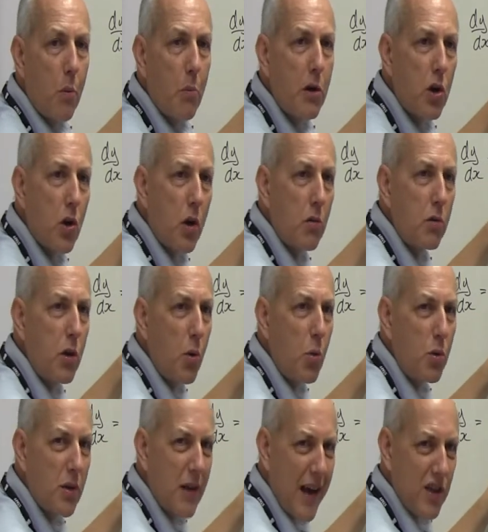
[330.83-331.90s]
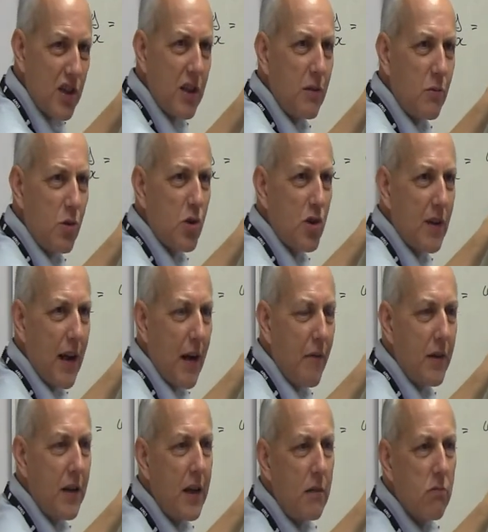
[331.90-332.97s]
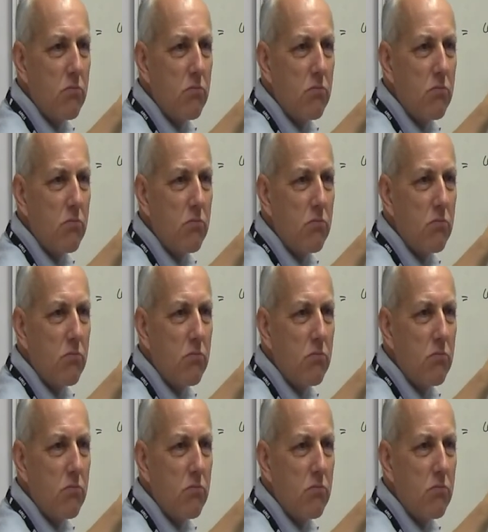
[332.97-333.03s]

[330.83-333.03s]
and u actually doesn't have any.